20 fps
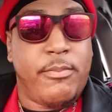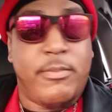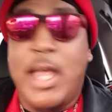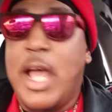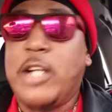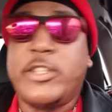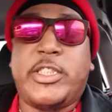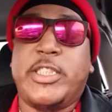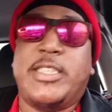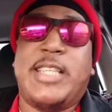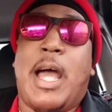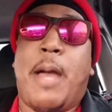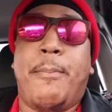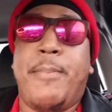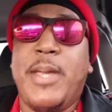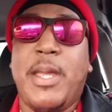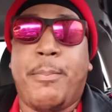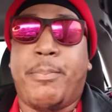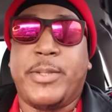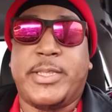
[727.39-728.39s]
Now she's
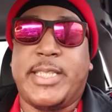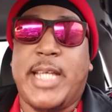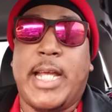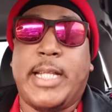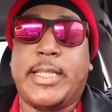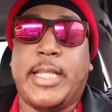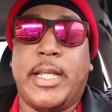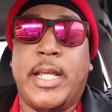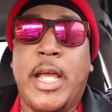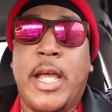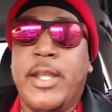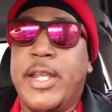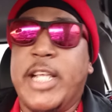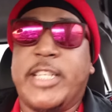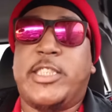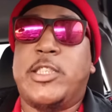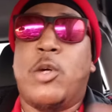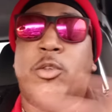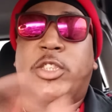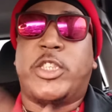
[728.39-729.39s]
not being protected.
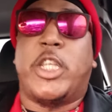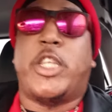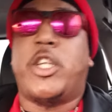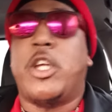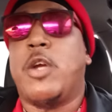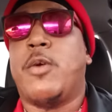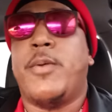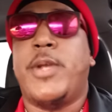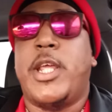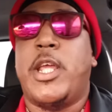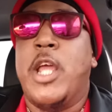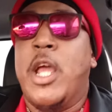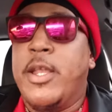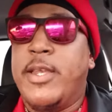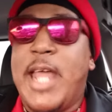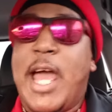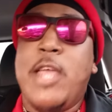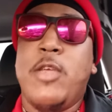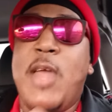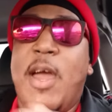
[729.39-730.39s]
There's no security.
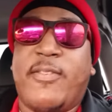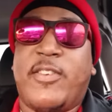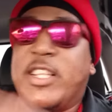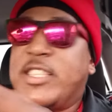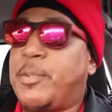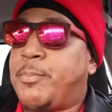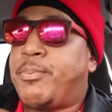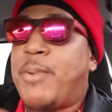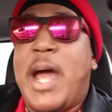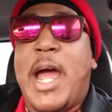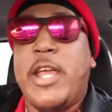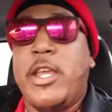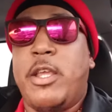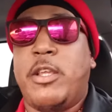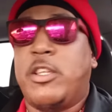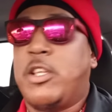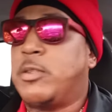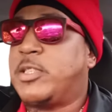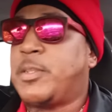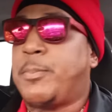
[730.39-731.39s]
Now you have to supply,
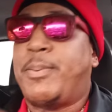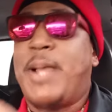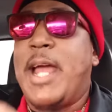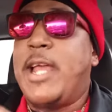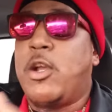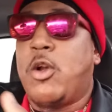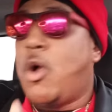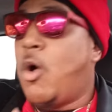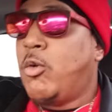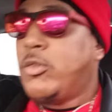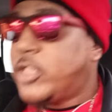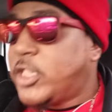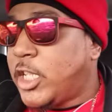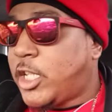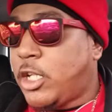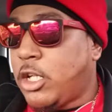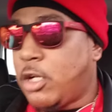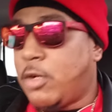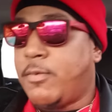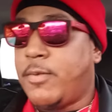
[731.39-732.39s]
supply your own
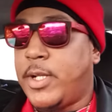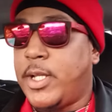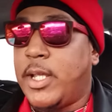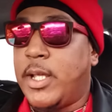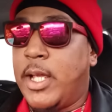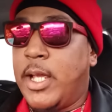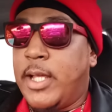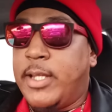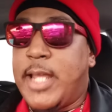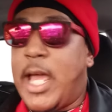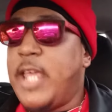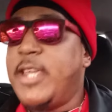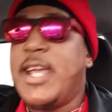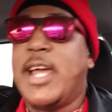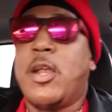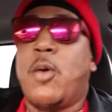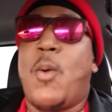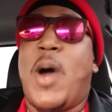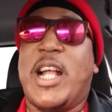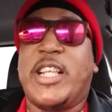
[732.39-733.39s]
security. Now you
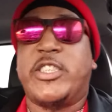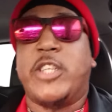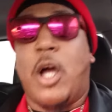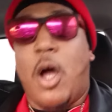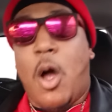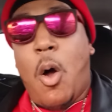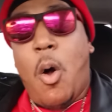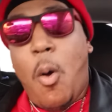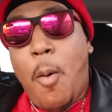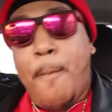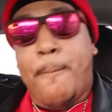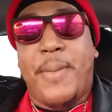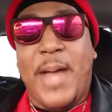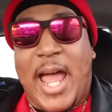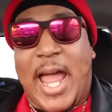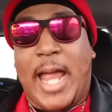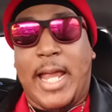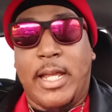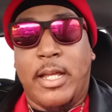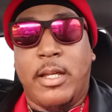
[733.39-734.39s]
got to watch your own
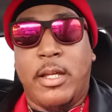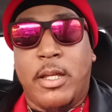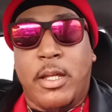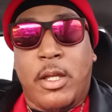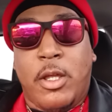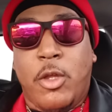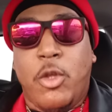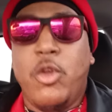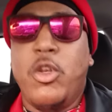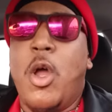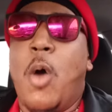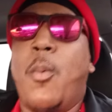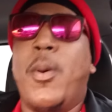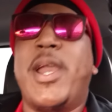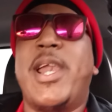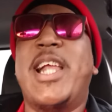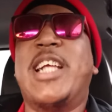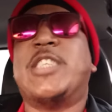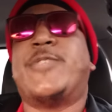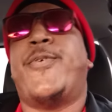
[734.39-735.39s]
back. You know
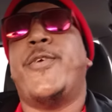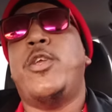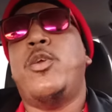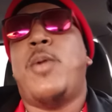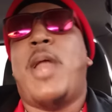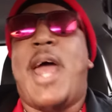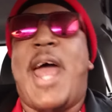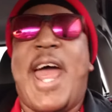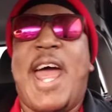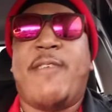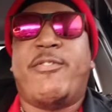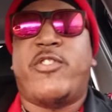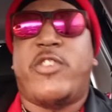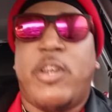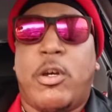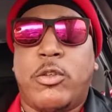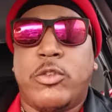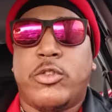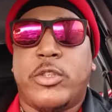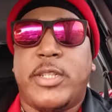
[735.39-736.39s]
what it is for you to have
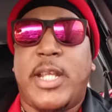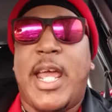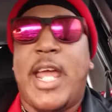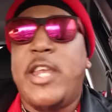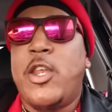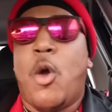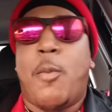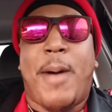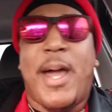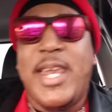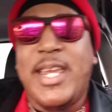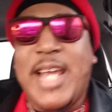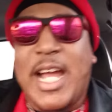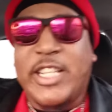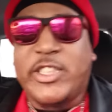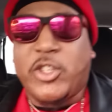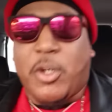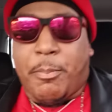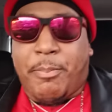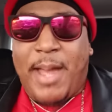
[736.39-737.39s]
children and nobody
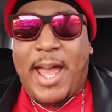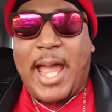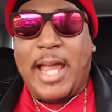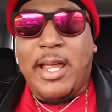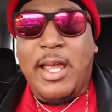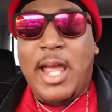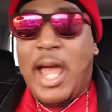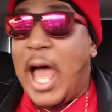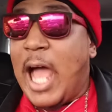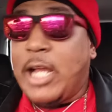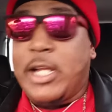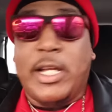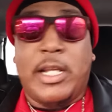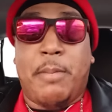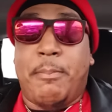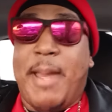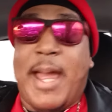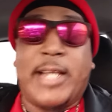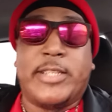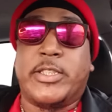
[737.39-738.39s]
got your back? I
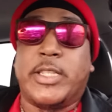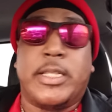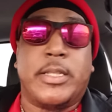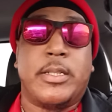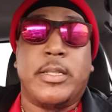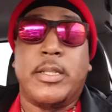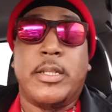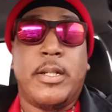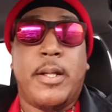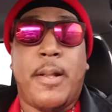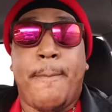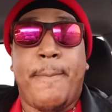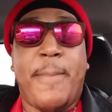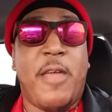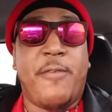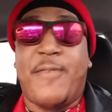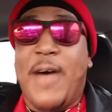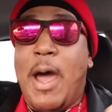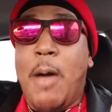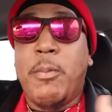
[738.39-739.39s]
couldn't imagine it.
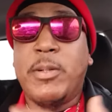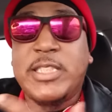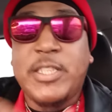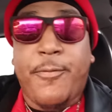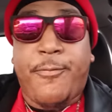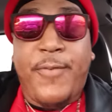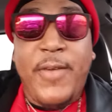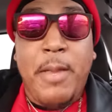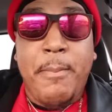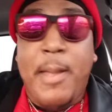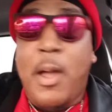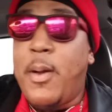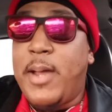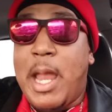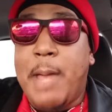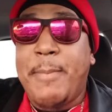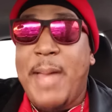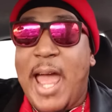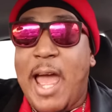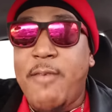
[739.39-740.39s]
If I was a female
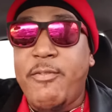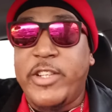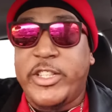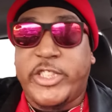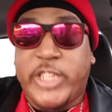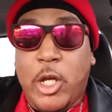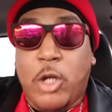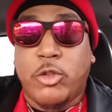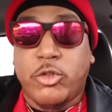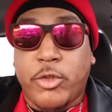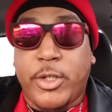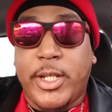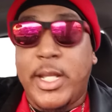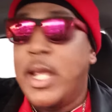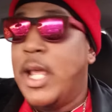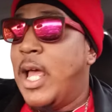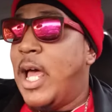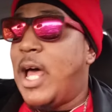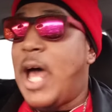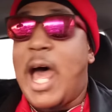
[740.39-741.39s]
and I'm having children,
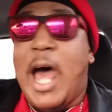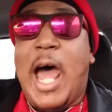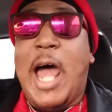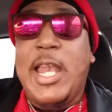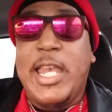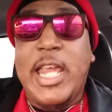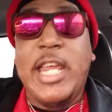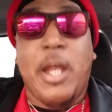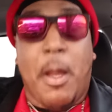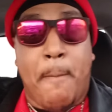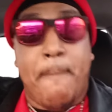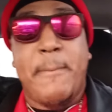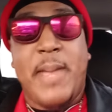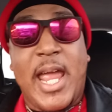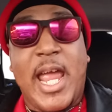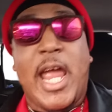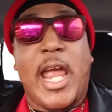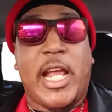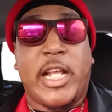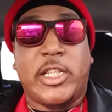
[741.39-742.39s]
I need a
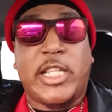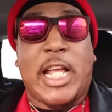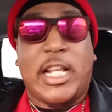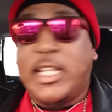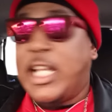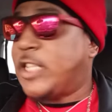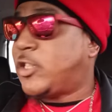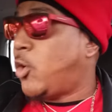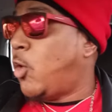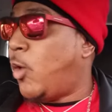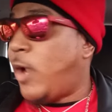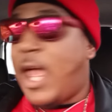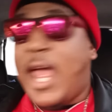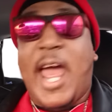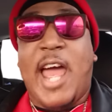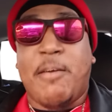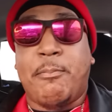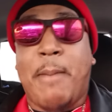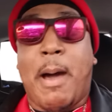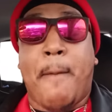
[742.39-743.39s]
man that, that's going to
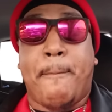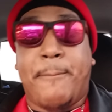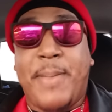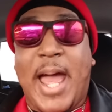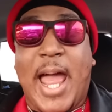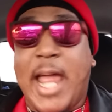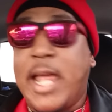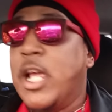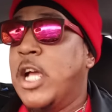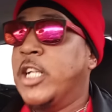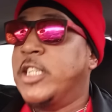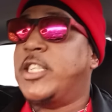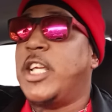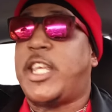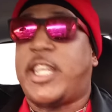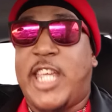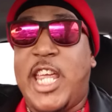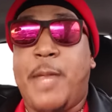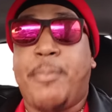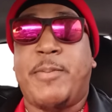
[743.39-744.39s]
have my back
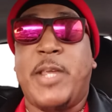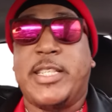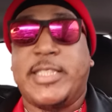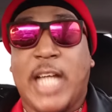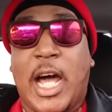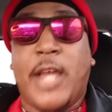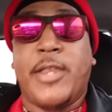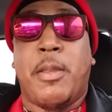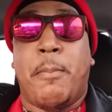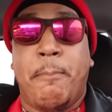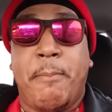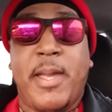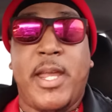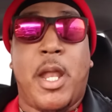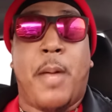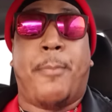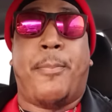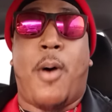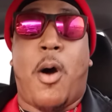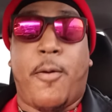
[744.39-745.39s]
to keep these other
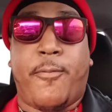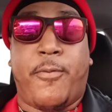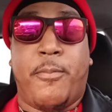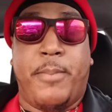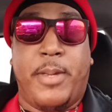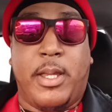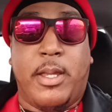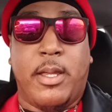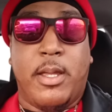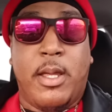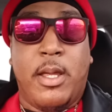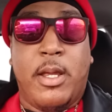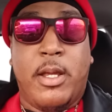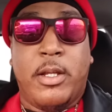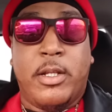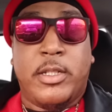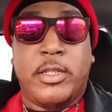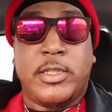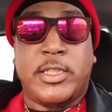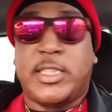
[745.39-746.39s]
men up off of me.
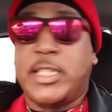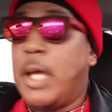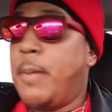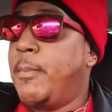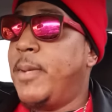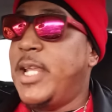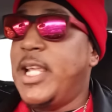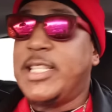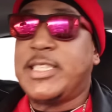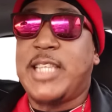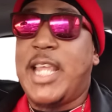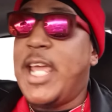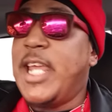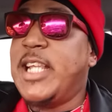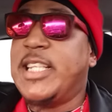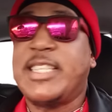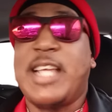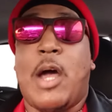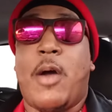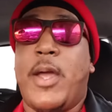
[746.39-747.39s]
Some of these
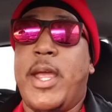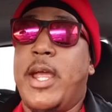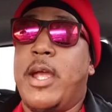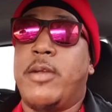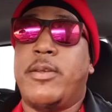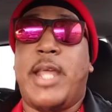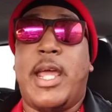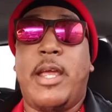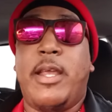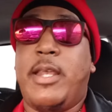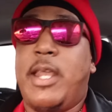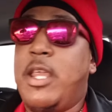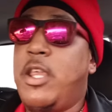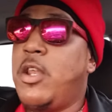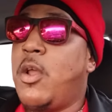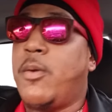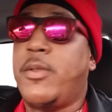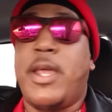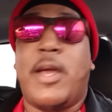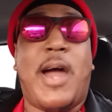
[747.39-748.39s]
ladies out here, they
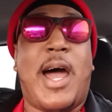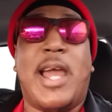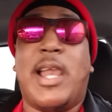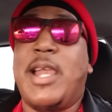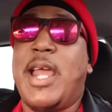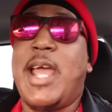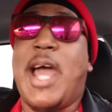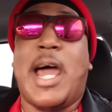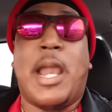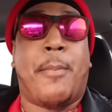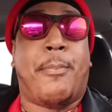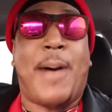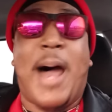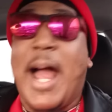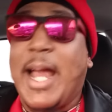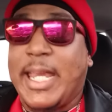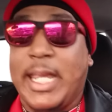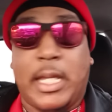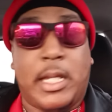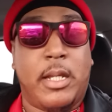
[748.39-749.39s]
you know they're out they out of
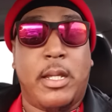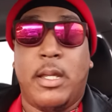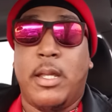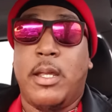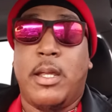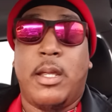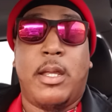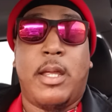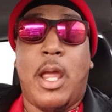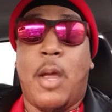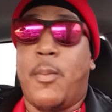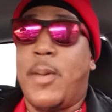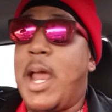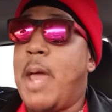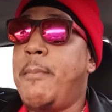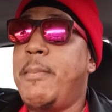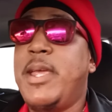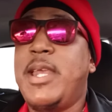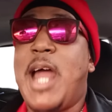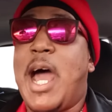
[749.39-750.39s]
pocket, and when
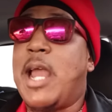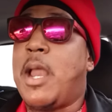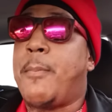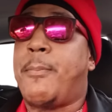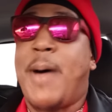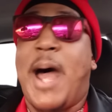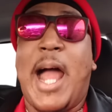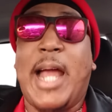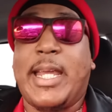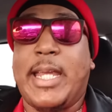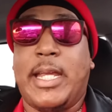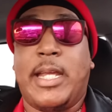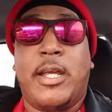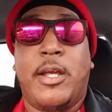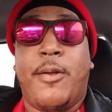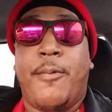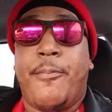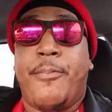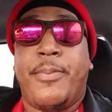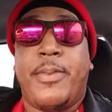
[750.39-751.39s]
I mean out of pocket,
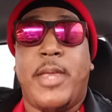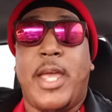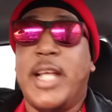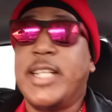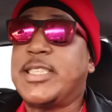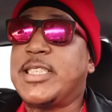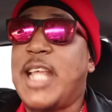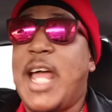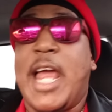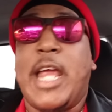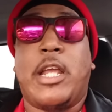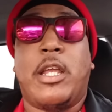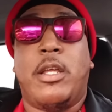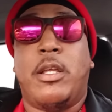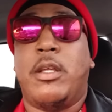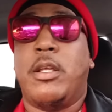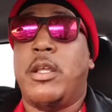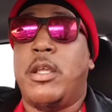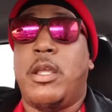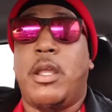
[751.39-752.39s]
it's like
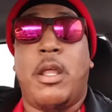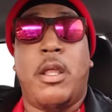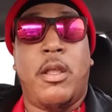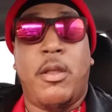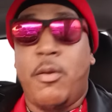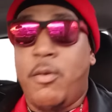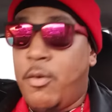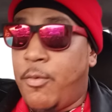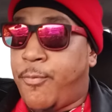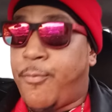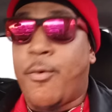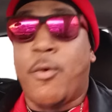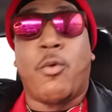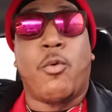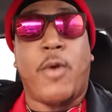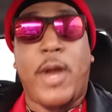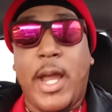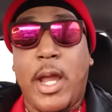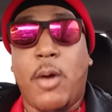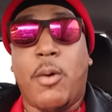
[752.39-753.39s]

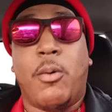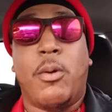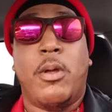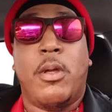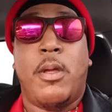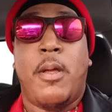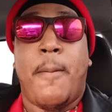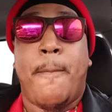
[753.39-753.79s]
for real.